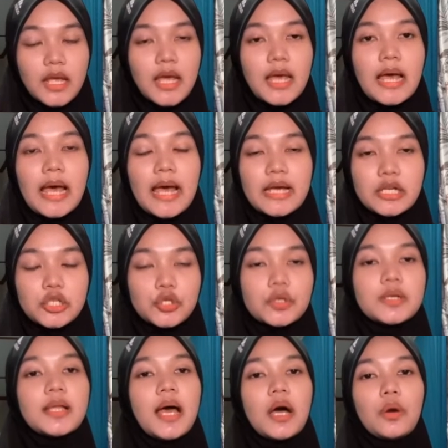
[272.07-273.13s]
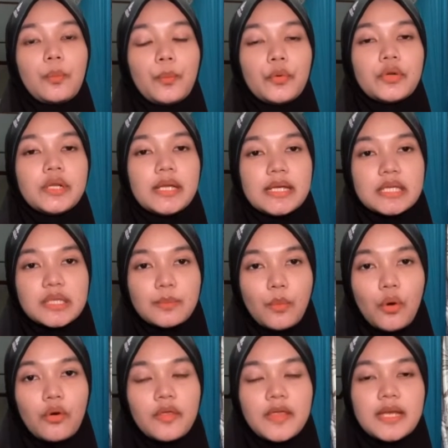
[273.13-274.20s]
Actual output is more
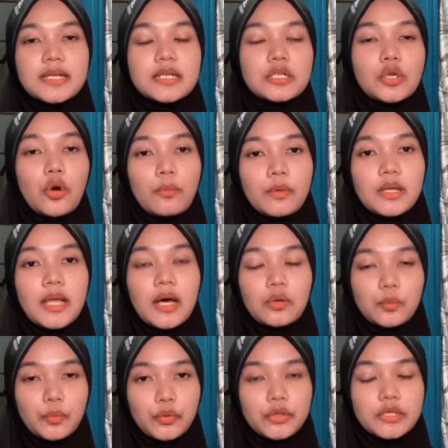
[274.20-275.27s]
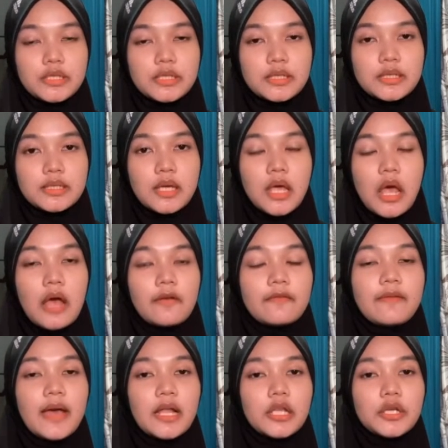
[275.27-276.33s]
than the normal output.
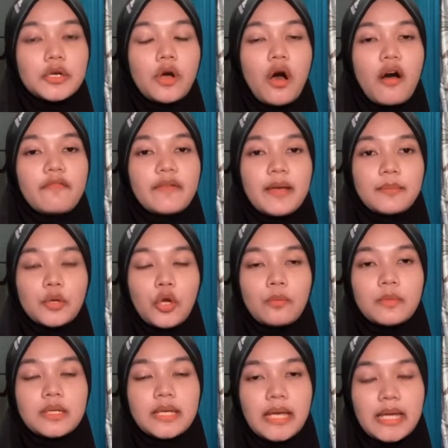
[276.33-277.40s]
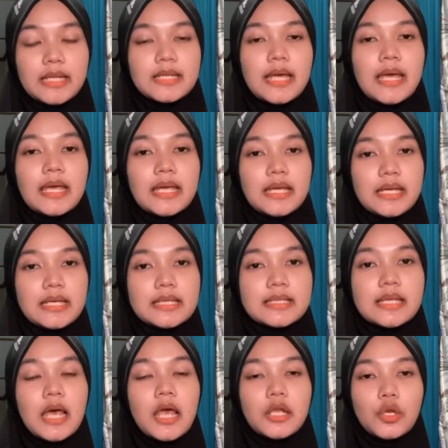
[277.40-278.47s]
Value of abnormal gain is
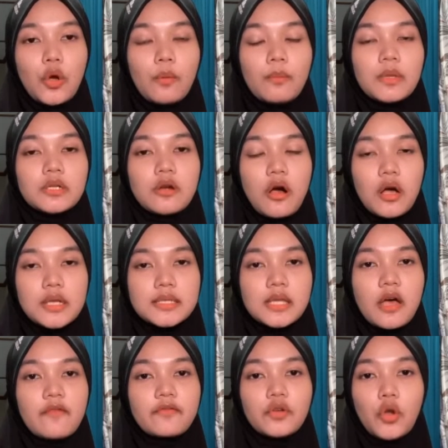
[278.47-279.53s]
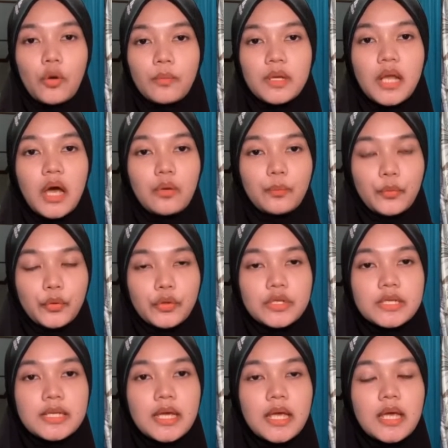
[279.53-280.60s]
normal cost of normal output
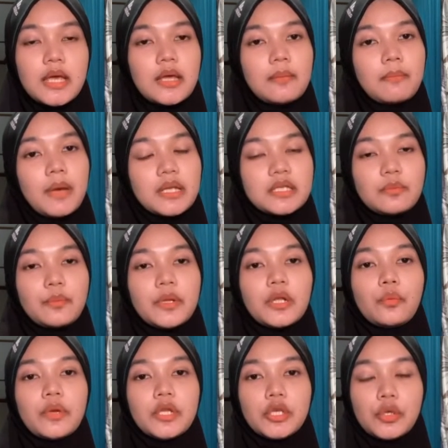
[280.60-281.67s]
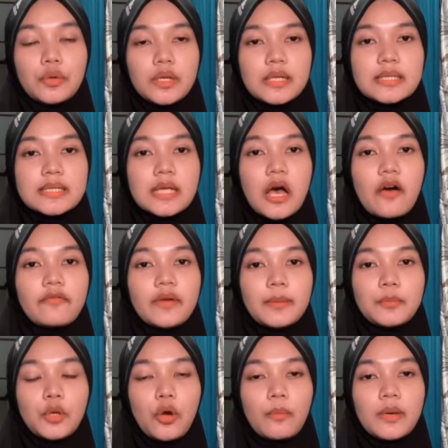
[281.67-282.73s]
multiplied with units of
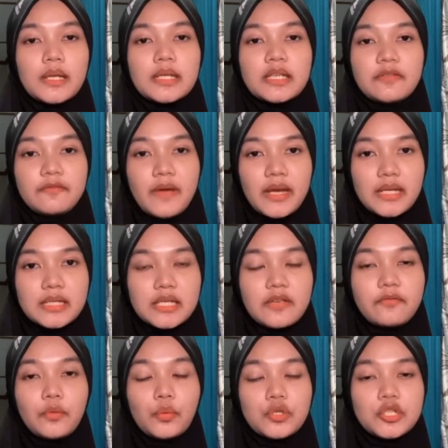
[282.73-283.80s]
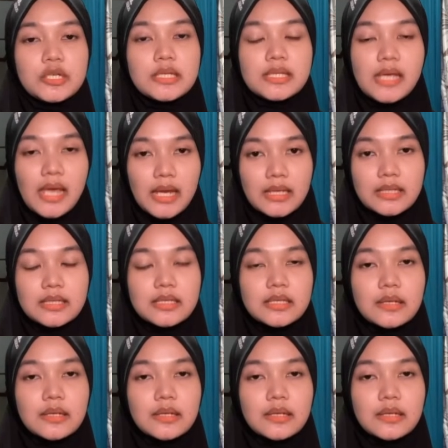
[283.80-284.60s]
abnormal effective, which is gained,